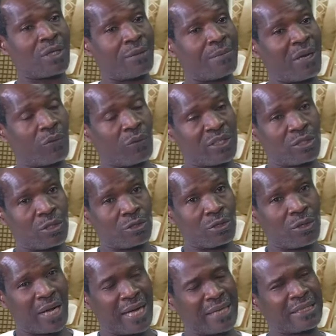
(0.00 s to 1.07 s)
the main question
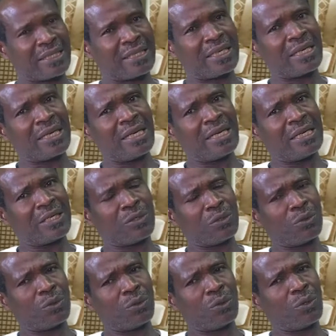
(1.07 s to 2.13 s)
you asked.
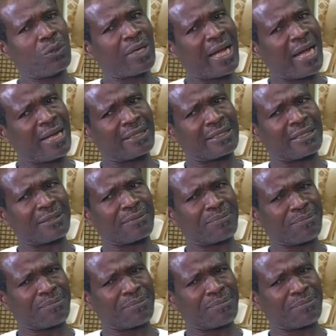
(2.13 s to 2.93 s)
You look at